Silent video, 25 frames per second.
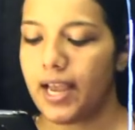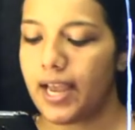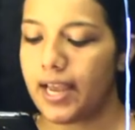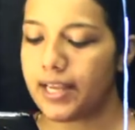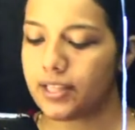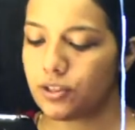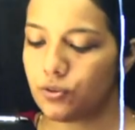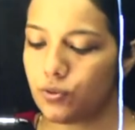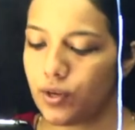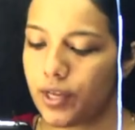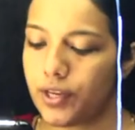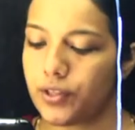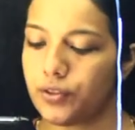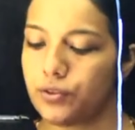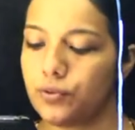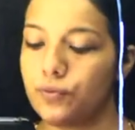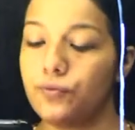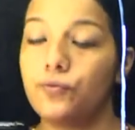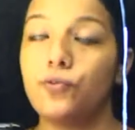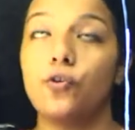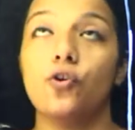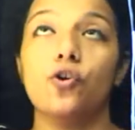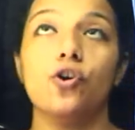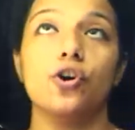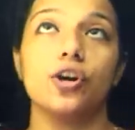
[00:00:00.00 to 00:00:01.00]
4:7. We will
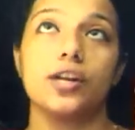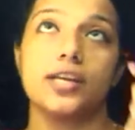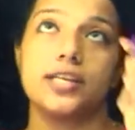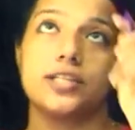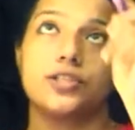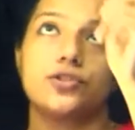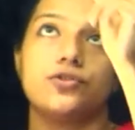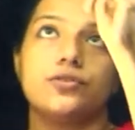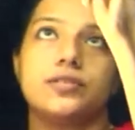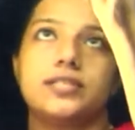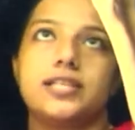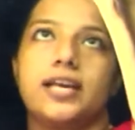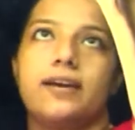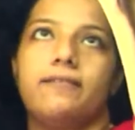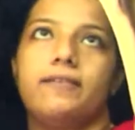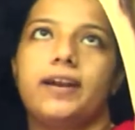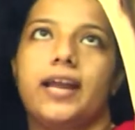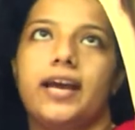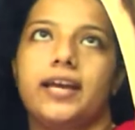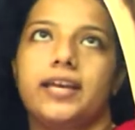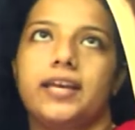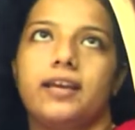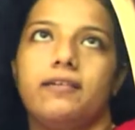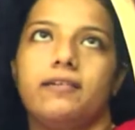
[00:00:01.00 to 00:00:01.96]
solve this problem.